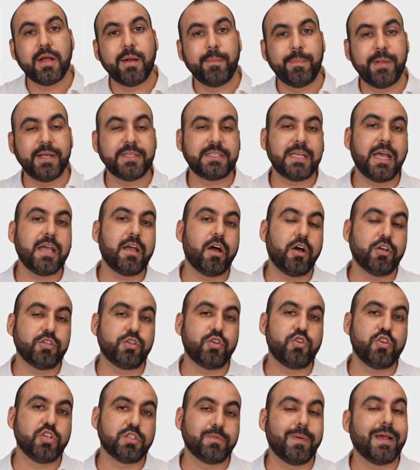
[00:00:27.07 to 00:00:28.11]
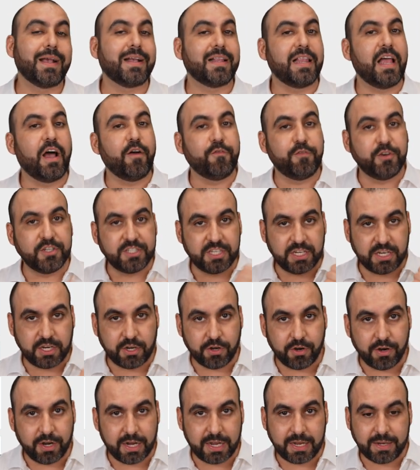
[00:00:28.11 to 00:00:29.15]
Plus, I also use my cloud for
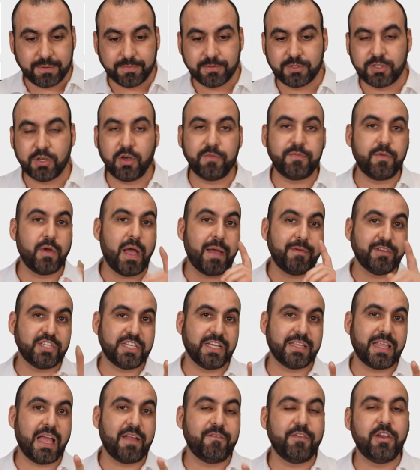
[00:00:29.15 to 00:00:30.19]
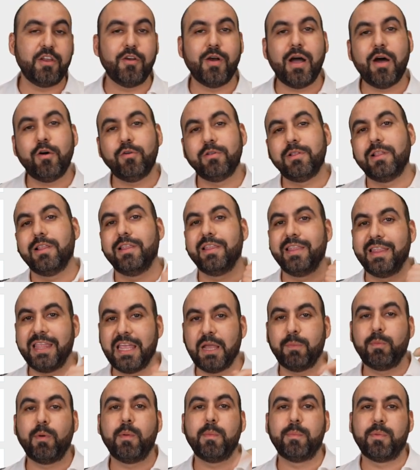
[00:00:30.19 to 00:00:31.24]
security. So if you haven't checked that video out,
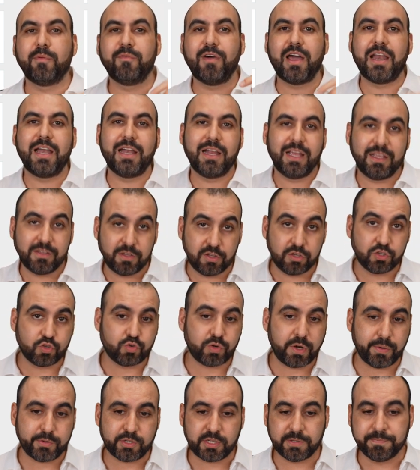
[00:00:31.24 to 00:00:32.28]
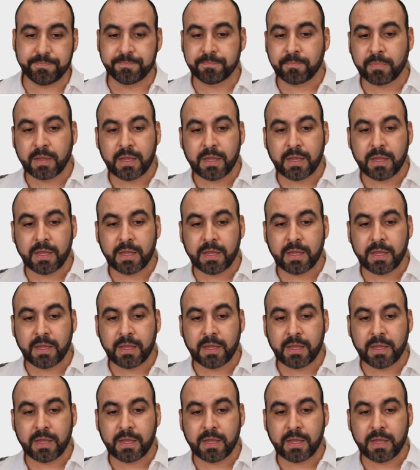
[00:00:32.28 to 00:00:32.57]
link will be provided in the description.